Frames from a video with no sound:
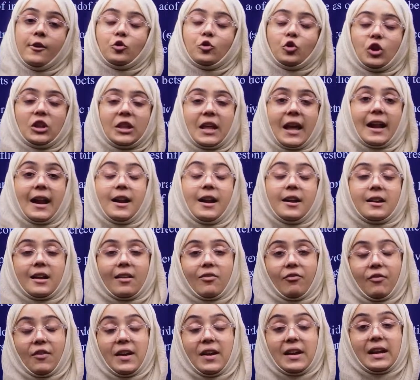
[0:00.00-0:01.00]
so there are
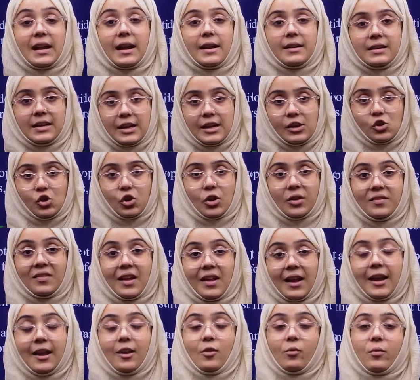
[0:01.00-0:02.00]
different conditions
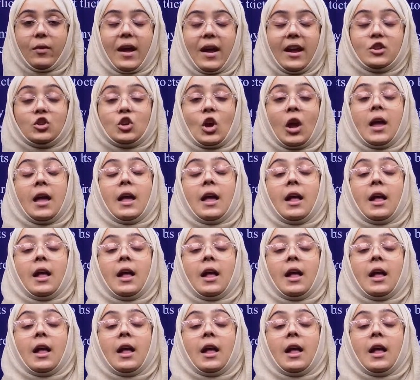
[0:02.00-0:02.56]
in which